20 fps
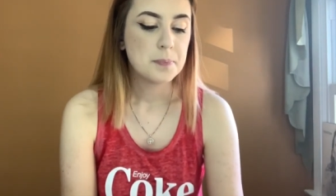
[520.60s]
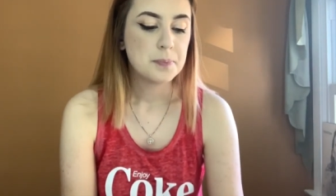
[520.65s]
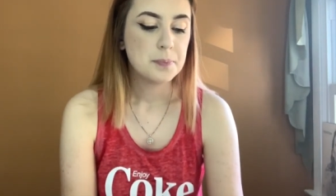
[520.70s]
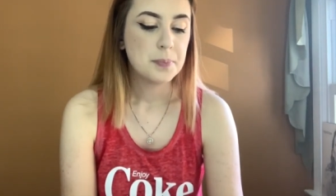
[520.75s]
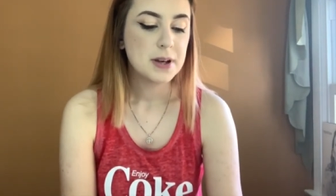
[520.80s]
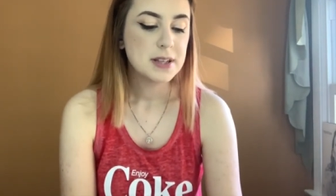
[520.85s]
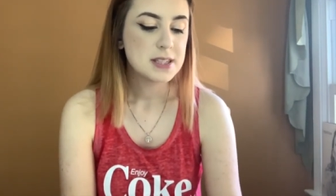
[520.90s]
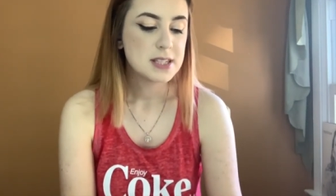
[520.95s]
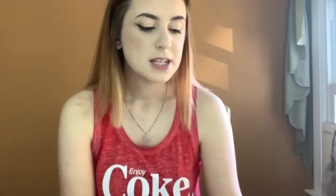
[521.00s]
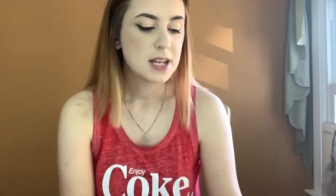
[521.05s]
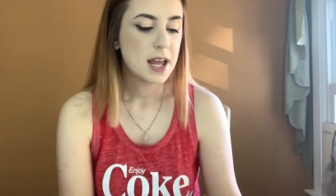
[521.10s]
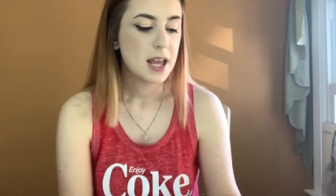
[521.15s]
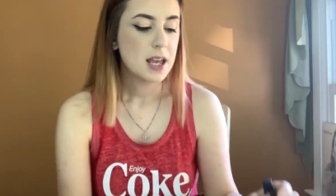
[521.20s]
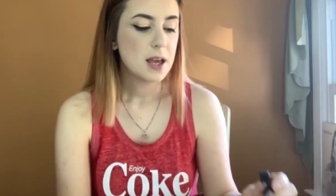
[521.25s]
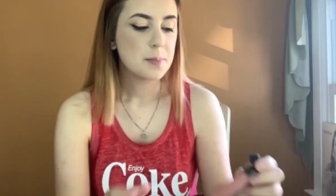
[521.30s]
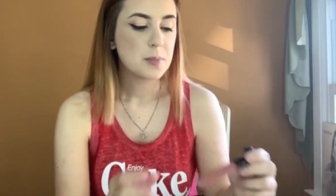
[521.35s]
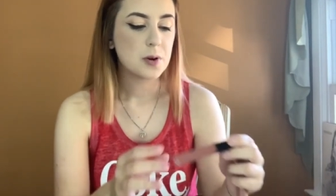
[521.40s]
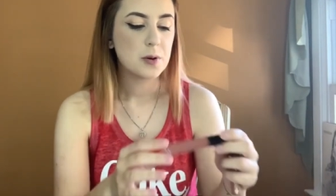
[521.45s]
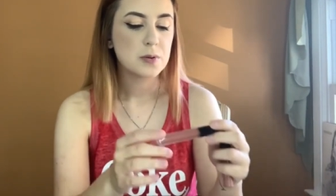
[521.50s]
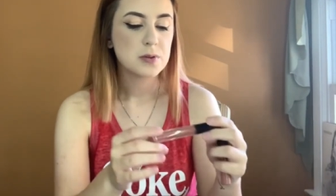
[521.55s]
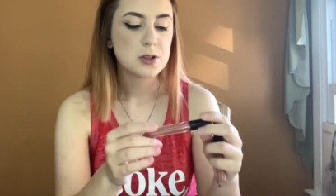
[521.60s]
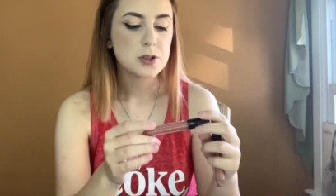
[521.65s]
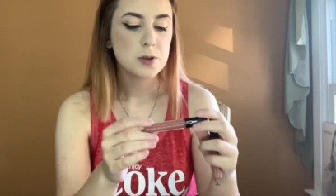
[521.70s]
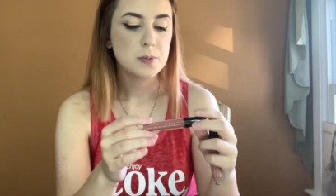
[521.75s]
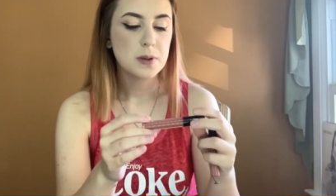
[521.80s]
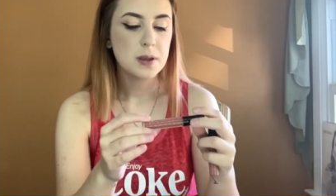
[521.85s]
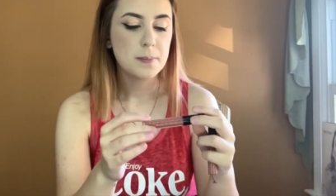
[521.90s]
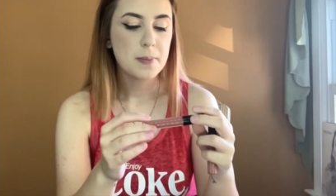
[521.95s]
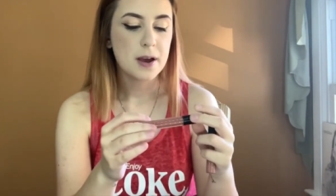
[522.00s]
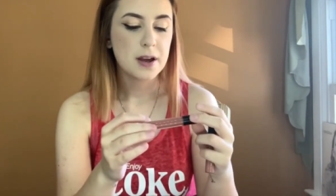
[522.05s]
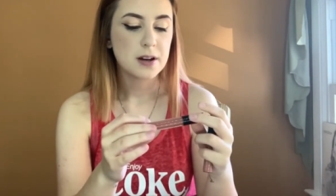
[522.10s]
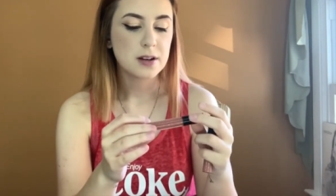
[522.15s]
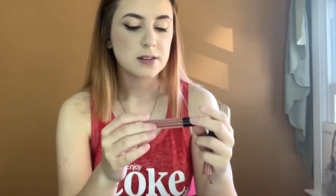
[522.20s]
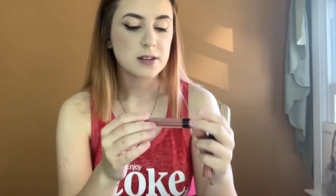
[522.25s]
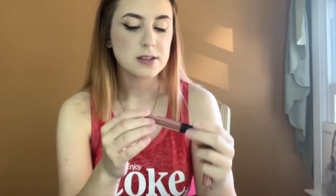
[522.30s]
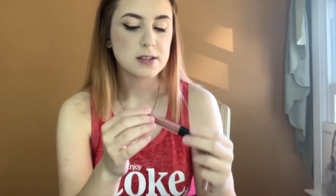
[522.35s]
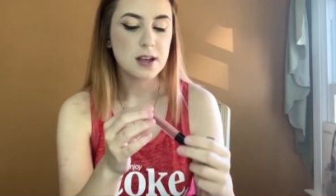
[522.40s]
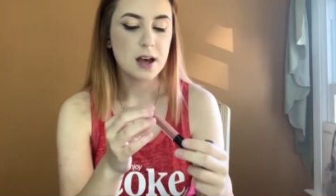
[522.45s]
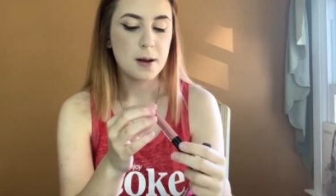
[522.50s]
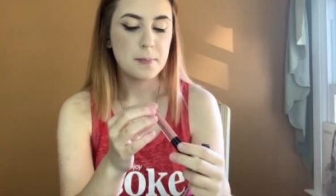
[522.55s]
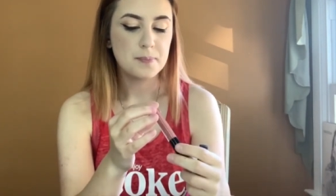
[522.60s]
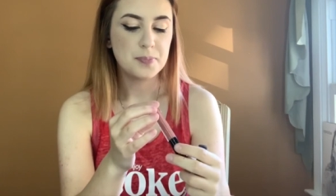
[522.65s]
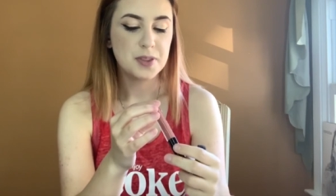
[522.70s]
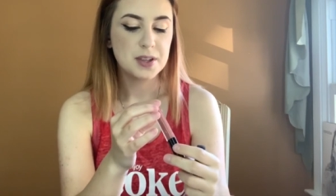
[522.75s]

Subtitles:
But today I'm going to be pairing this up.